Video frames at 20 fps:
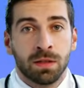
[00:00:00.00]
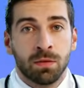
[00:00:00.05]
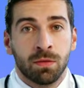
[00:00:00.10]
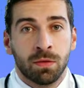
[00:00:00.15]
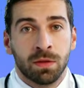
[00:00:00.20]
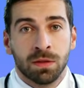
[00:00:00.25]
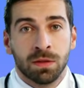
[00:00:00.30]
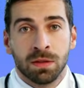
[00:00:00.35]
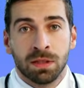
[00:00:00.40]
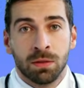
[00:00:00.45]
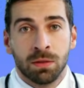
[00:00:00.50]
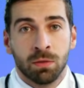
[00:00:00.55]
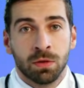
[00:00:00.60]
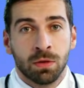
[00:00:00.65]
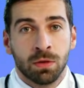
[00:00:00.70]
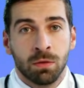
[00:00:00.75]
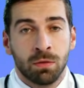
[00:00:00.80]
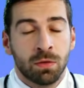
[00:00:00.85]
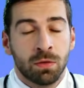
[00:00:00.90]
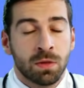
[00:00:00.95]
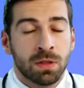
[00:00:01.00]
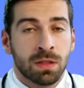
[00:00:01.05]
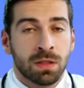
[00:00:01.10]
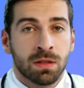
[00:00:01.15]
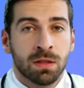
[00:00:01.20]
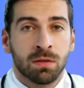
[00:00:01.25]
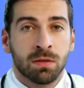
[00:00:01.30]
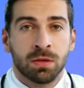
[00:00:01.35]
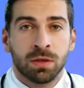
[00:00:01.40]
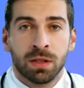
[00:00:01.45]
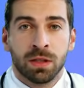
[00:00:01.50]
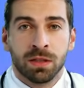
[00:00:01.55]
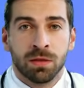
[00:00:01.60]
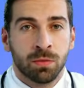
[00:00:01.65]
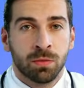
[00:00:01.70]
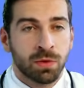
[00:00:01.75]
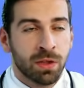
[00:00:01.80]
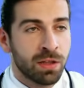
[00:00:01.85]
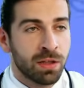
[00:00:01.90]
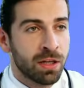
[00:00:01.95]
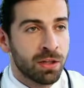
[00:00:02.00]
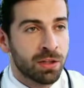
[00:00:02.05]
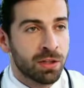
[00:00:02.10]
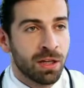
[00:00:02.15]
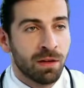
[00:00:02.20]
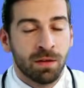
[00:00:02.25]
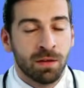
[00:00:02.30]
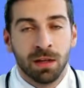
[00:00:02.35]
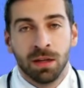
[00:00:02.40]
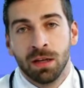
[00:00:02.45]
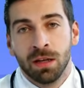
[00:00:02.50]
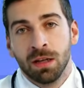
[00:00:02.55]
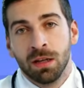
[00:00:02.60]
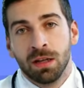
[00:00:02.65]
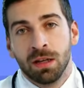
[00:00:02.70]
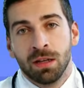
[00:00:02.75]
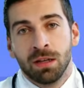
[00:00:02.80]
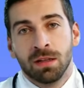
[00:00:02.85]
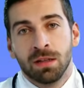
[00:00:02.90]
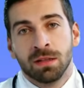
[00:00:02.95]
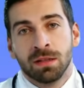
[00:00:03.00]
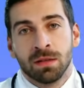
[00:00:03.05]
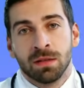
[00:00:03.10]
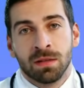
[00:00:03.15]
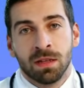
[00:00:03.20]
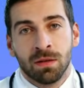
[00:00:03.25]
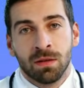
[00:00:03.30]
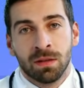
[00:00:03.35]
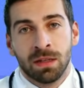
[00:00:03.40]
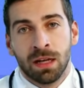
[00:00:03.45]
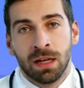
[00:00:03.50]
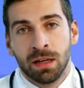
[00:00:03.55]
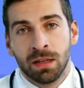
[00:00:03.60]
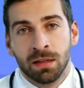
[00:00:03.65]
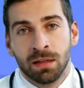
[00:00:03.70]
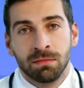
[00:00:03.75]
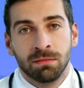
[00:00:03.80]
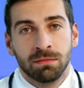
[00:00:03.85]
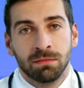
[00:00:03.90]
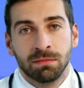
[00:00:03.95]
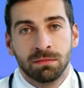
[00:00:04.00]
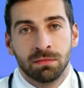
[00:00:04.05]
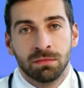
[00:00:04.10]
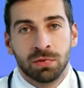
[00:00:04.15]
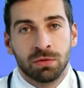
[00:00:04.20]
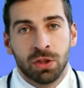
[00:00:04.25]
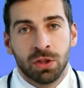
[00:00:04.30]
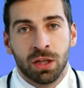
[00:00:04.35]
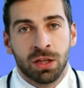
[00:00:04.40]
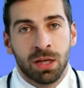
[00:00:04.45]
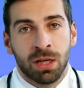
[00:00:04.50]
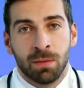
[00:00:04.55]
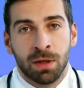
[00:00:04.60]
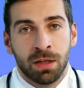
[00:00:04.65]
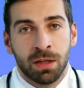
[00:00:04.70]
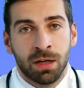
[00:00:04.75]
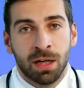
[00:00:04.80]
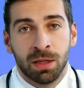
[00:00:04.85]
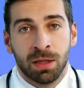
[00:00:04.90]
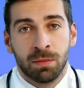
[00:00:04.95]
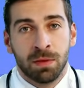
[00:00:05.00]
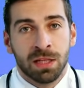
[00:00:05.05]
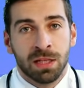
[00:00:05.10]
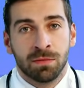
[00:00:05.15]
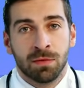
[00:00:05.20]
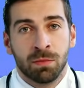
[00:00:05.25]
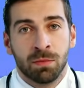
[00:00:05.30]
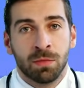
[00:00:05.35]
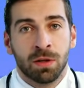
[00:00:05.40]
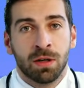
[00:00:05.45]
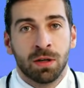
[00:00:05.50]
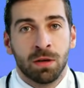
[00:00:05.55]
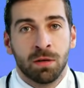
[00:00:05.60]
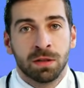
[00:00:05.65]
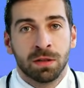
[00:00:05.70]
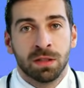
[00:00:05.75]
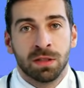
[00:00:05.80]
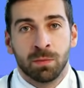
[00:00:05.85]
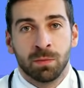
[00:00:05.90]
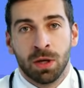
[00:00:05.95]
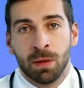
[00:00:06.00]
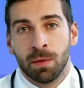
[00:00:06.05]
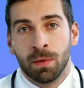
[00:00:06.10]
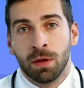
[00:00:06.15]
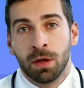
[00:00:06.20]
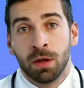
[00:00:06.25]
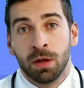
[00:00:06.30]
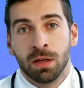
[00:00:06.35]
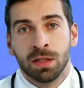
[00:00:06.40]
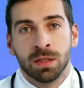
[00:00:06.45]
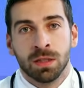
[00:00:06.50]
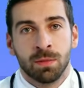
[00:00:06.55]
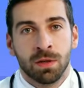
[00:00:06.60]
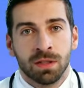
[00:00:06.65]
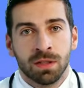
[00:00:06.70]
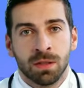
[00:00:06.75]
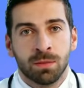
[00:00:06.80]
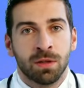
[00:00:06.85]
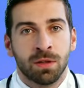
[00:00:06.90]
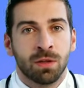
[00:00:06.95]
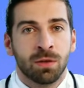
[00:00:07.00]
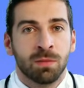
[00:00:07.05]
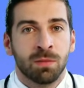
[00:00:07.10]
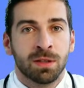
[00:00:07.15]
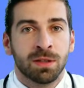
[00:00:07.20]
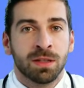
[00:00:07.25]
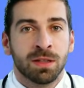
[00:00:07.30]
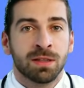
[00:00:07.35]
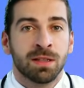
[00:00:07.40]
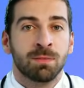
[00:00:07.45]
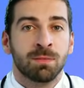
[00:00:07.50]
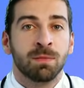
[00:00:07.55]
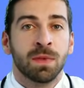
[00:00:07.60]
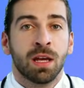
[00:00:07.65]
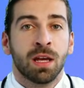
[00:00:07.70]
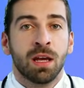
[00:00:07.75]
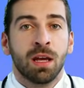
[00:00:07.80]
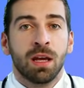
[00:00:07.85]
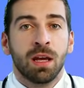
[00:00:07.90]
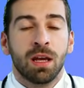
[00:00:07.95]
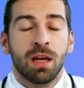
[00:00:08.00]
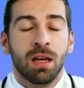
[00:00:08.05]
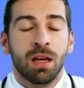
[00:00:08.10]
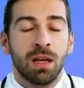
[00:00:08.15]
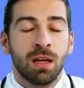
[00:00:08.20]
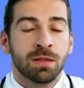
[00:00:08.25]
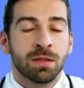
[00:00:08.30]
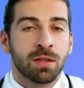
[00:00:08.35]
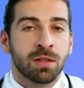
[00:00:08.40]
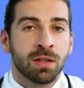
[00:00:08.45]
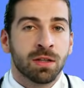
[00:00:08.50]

Most people chalk this up to just aging, but the truth is your body is quietly crying out for vitamin D3,